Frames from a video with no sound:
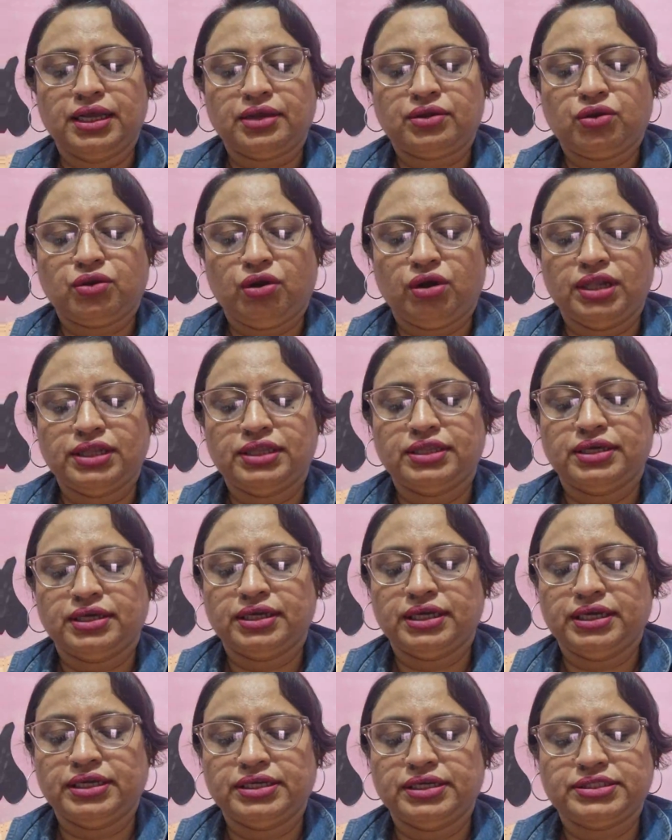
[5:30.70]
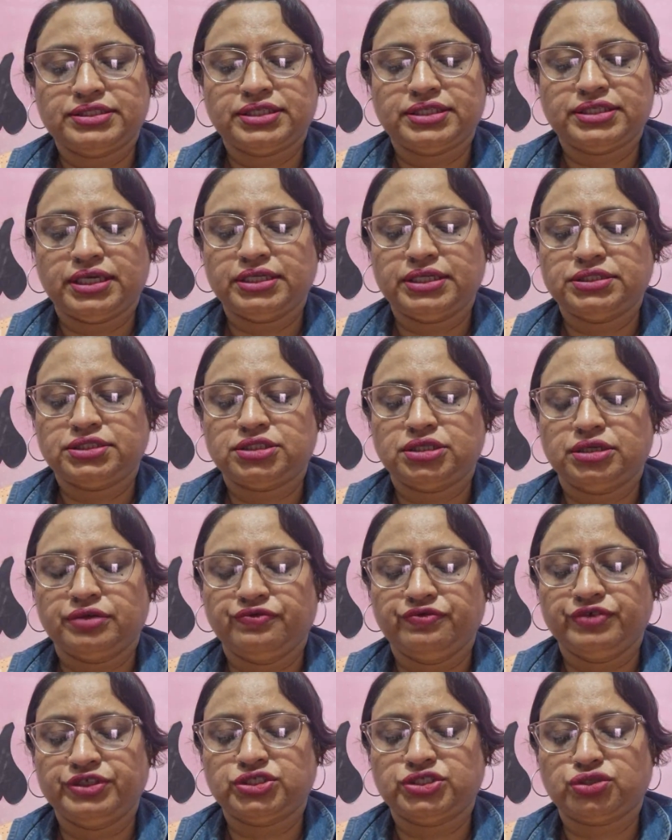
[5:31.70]
called the inner stage,
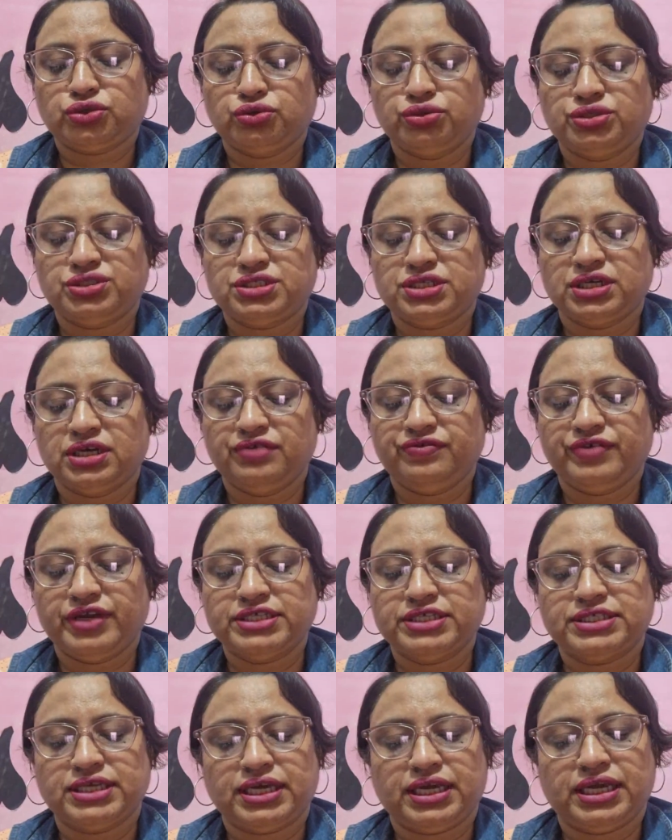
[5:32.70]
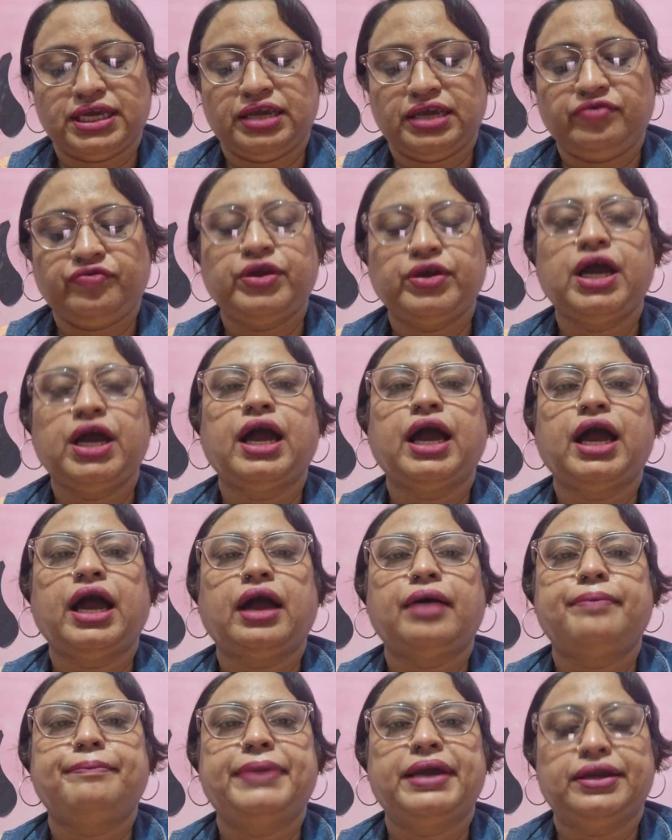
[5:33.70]
which could serve as a cave,
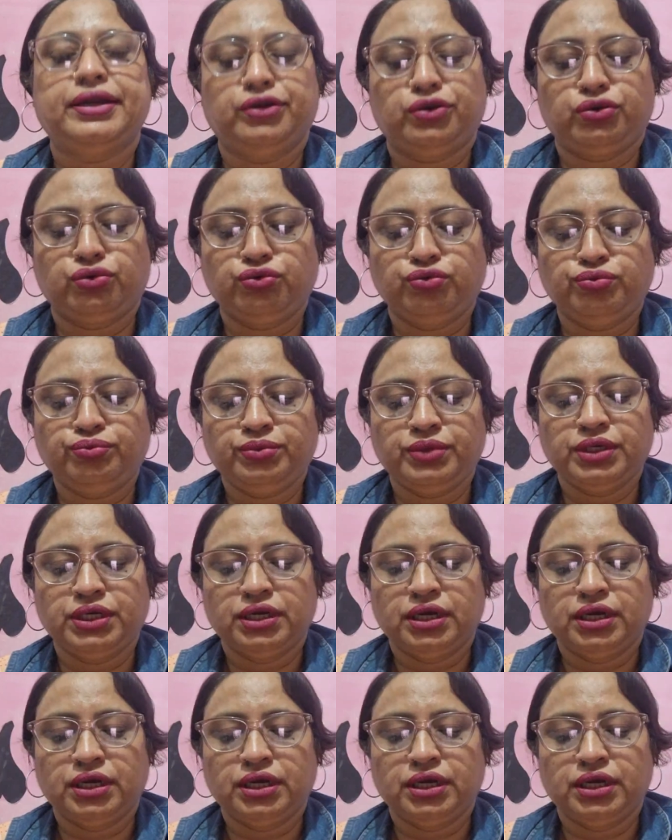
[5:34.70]
a bedroom,